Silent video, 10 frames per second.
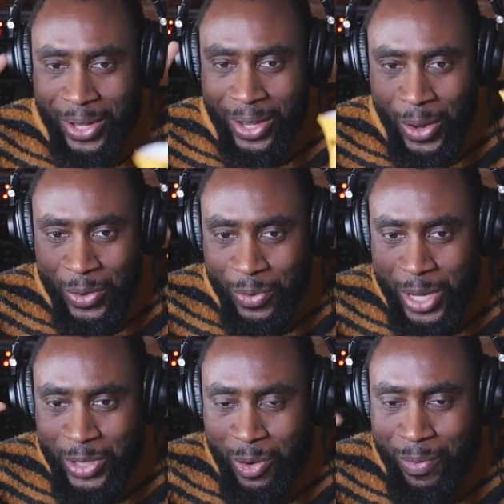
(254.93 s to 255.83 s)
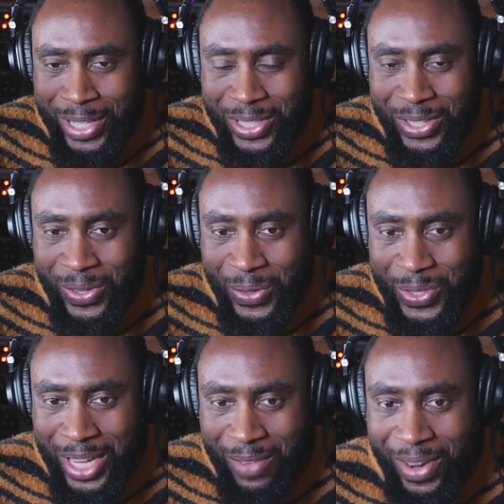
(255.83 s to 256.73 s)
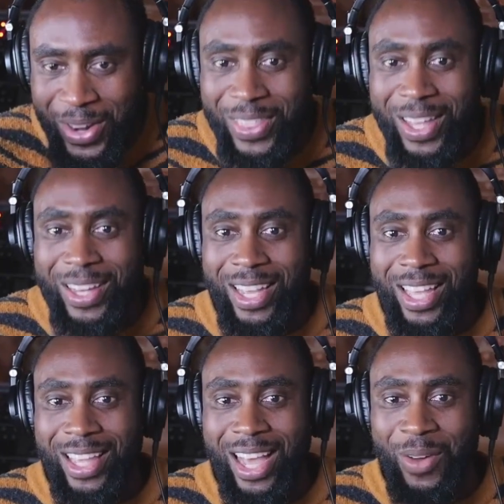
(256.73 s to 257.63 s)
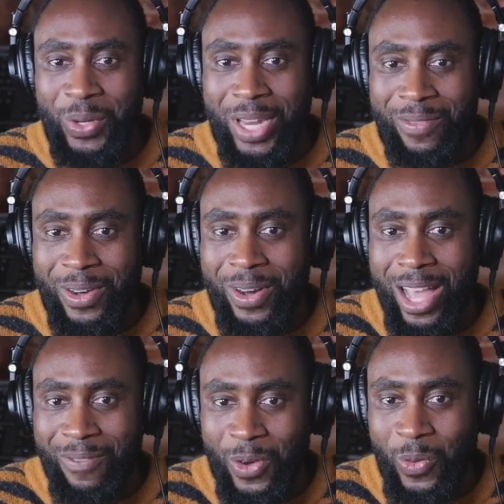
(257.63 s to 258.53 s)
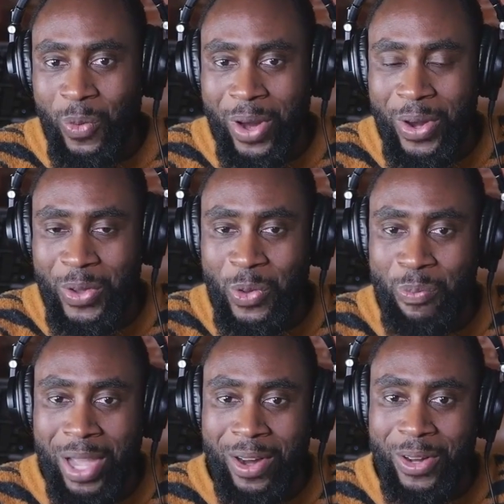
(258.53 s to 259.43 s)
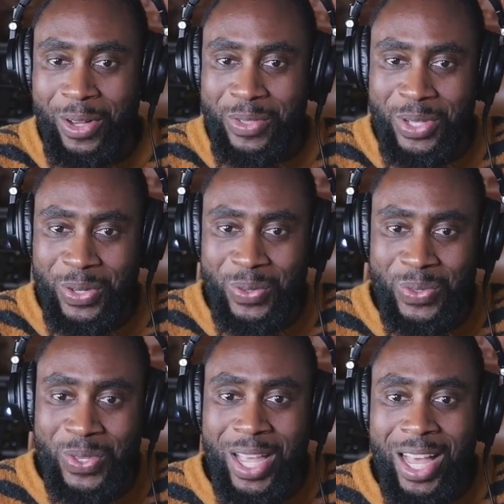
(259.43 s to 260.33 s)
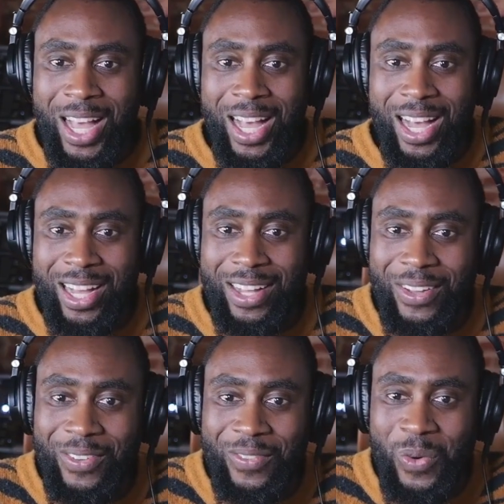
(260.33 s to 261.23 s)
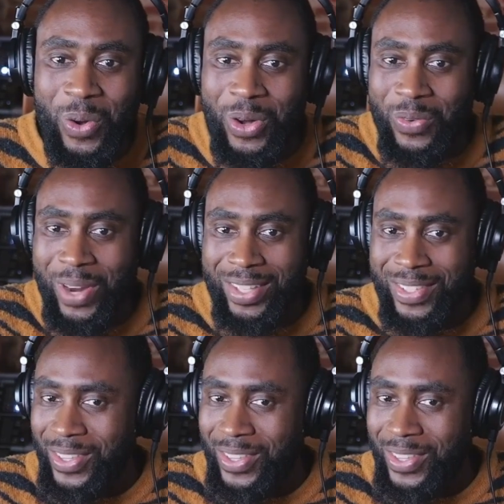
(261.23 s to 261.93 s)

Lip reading: code freeze for my shoes on a marathon day that I will never ever wear a new pair of shoes for a race.